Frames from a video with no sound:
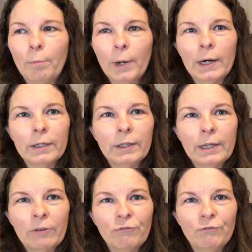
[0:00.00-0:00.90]
But
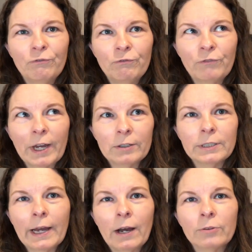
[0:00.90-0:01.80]
they
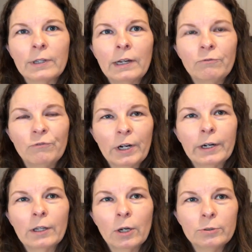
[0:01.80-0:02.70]
found out that at
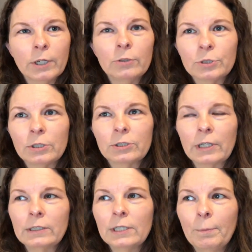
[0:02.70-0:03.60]
very low doses,
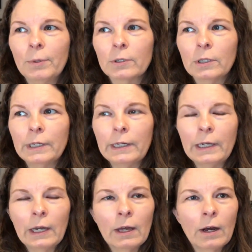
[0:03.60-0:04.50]
and
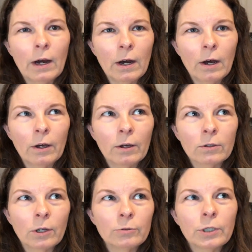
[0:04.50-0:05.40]
typically
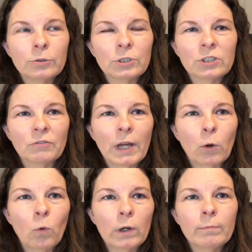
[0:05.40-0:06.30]
uh, low doses of
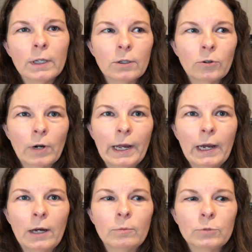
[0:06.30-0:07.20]
like one
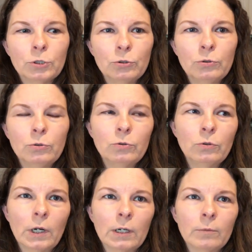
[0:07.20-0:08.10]
milligram
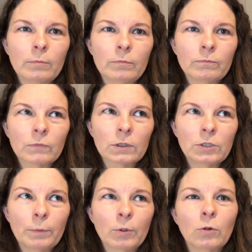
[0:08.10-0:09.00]
to um,
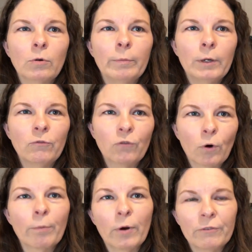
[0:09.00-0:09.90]
typical would be
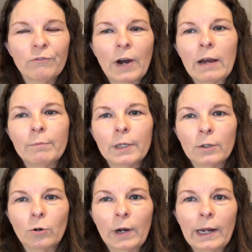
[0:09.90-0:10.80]
4.5
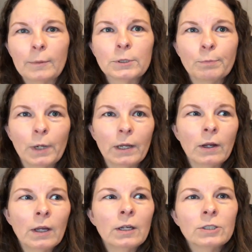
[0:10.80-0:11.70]
milligrams, but
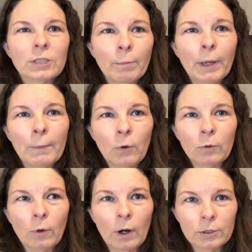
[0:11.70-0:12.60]
some
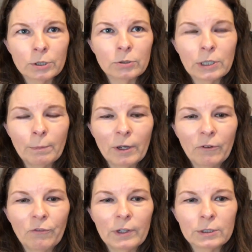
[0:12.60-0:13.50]
people also see
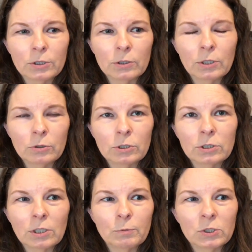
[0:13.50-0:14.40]
benefits on
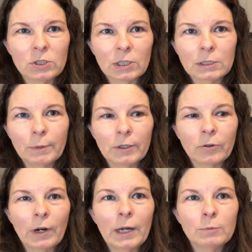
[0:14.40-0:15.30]
doses up to six
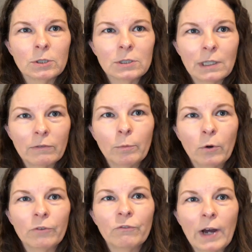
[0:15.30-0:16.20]
milligrams and
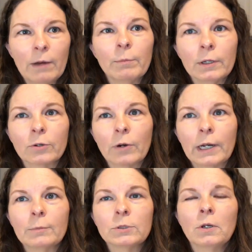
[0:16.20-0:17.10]
7.5
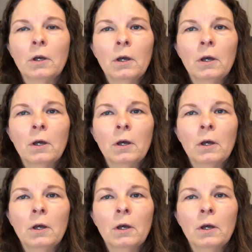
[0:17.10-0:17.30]
milligrams.